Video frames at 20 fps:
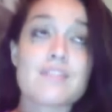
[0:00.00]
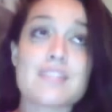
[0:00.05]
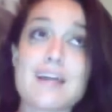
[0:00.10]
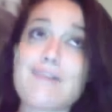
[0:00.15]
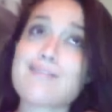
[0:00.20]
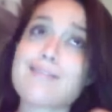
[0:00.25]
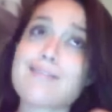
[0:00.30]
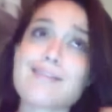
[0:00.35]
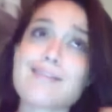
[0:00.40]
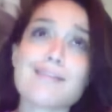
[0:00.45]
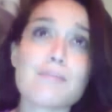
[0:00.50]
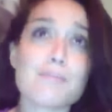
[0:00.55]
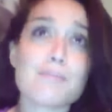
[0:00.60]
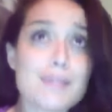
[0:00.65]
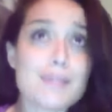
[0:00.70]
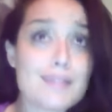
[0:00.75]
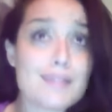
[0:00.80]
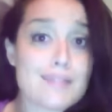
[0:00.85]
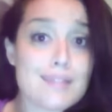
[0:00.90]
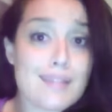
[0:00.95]
Now, it's not the
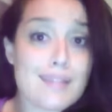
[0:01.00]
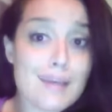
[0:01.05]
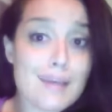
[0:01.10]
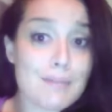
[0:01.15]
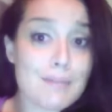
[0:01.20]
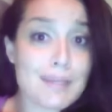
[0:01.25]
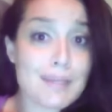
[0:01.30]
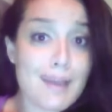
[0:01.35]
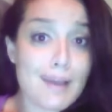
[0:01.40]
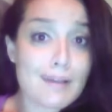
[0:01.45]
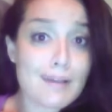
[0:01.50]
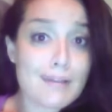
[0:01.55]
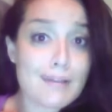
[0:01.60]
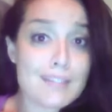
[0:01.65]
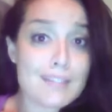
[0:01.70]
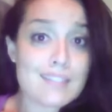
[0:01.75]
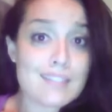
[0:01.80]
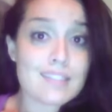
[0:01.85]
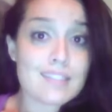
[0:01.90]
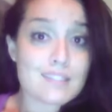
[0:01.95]
biggest diamond
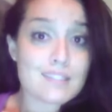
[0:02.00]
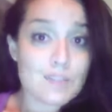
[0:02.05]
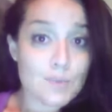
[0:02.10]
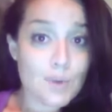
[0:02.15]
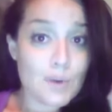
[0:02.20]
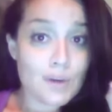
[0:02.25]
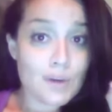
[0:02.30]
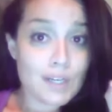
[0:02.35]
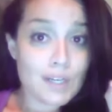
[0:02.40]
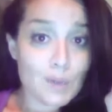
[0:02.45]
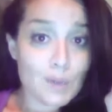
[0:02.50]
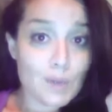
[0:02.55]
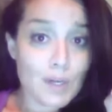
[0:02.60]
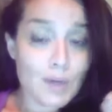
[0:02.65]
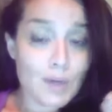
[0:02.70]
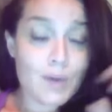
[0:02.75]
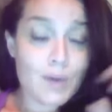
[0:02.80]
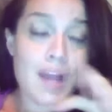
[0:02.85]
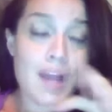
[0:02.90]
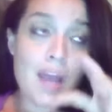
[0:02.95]
necklace, quote
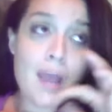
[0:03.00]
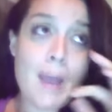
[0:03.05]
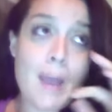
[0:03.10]
unquote,